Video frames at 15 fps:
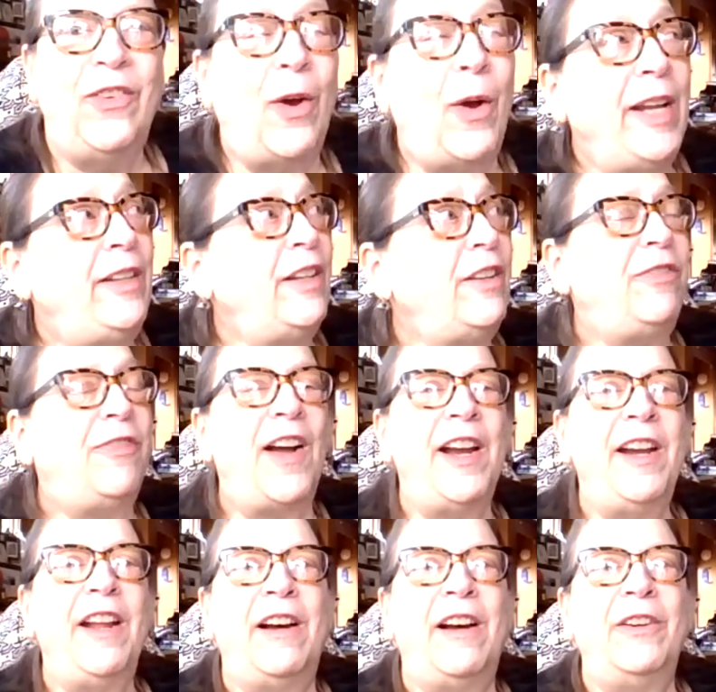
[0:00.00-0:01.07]
So I did
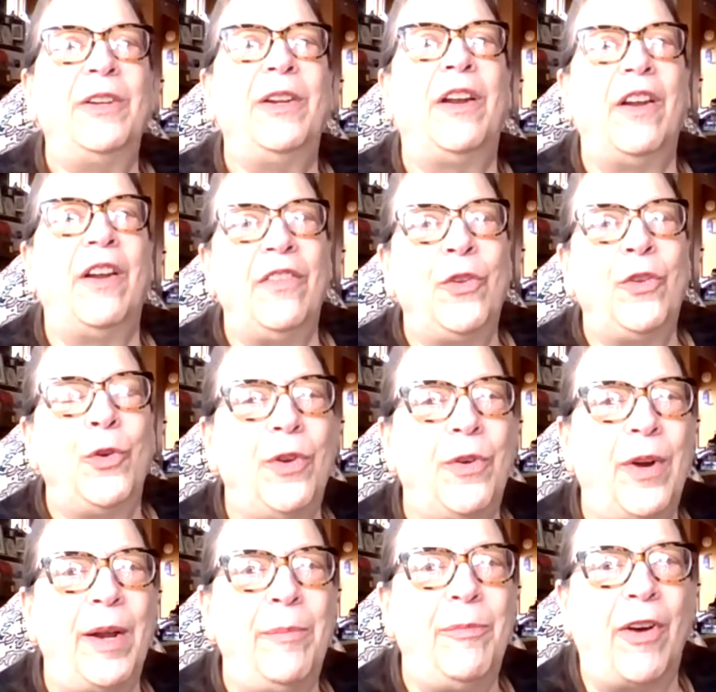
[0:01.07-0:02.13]
find out through the
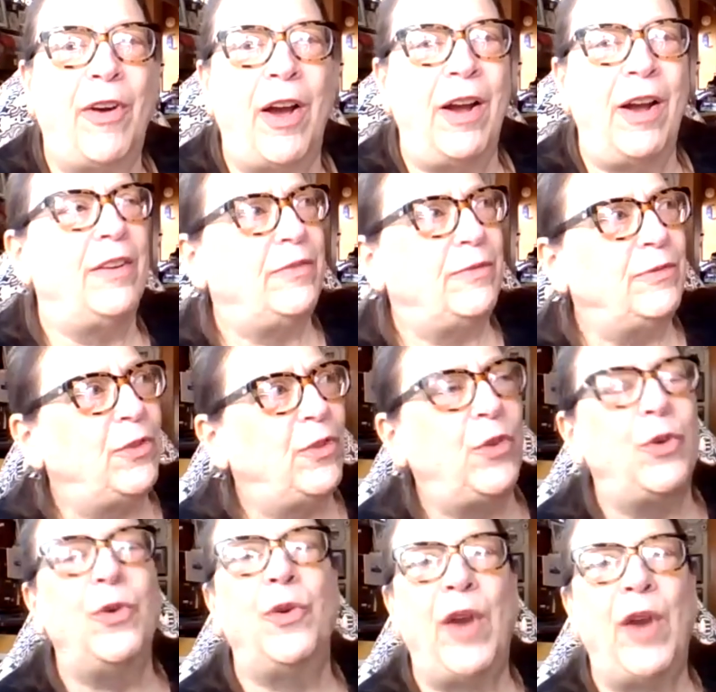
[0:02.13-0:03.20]
great uh,
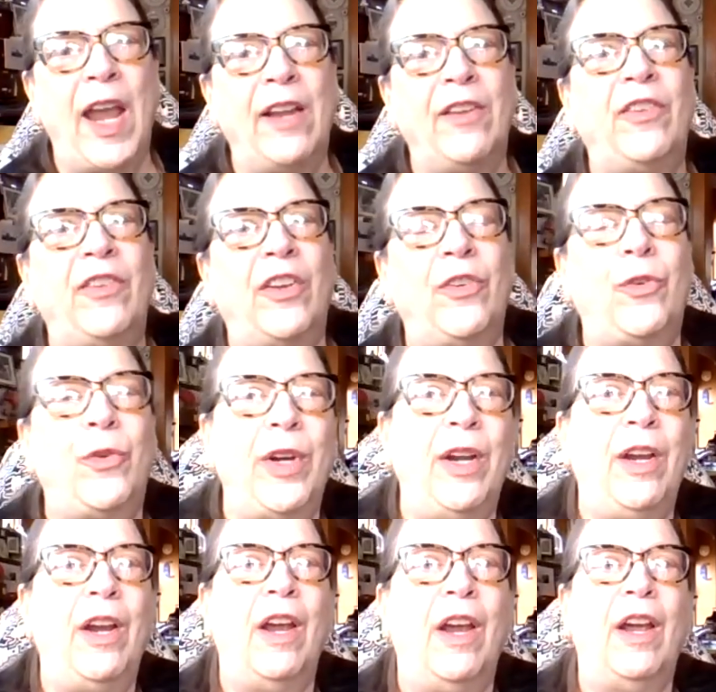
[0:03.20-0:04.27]
through
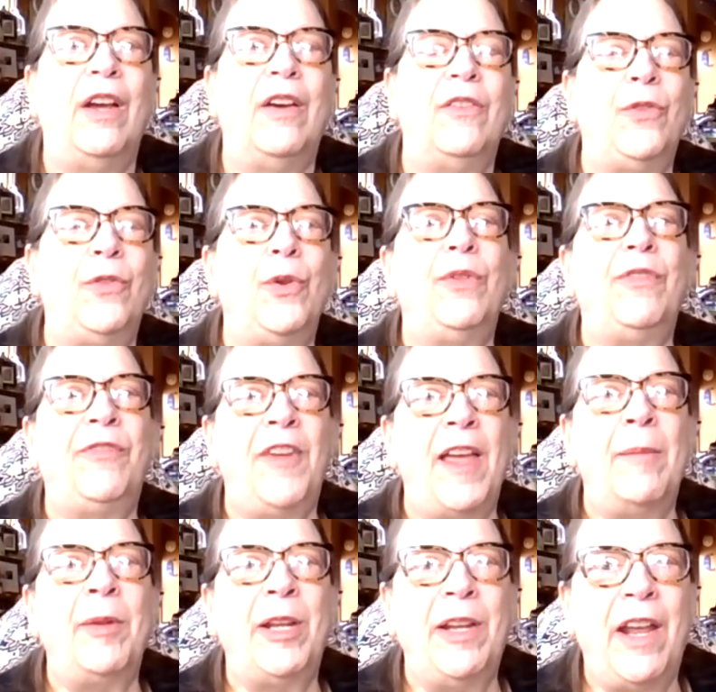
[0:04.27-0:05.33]
ancestry, through the
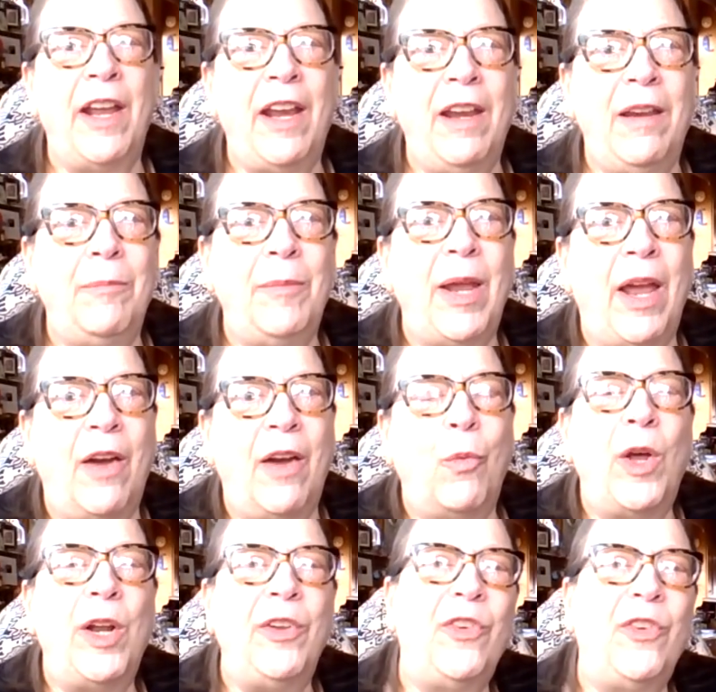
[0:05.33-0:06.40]
family name, uh,
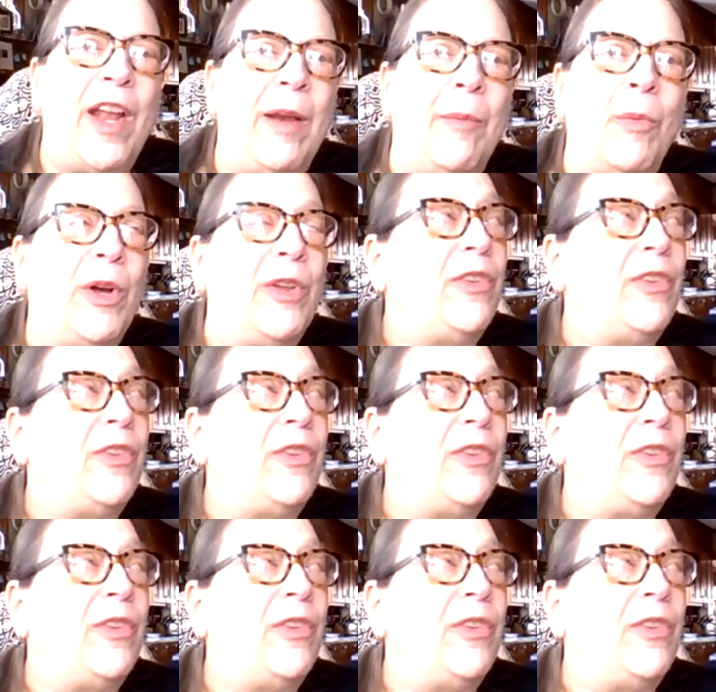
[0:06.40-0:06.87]
what his name